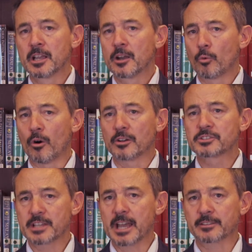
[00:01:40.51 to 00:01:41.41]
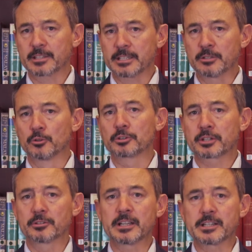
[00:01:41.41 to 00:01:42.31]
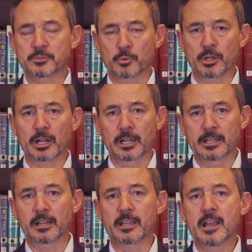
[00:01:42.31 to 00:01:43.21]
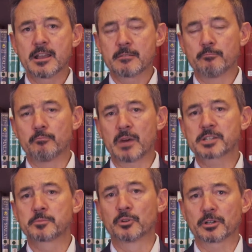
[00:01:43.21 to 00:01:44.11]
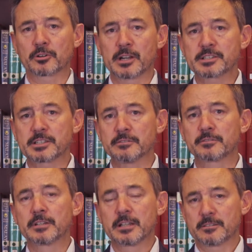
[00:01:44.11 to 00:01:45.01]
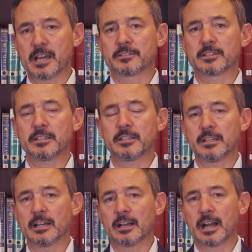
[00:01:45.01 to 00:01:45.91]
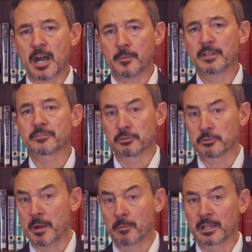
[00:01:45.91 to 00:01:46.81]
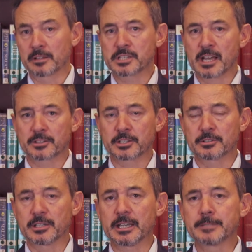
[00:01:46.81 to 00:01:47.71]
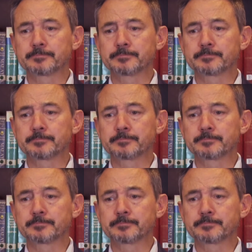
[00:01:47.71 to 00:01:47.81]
was that the North Koreans were clearly much more aggressive than the Army of the Republic of South Korea,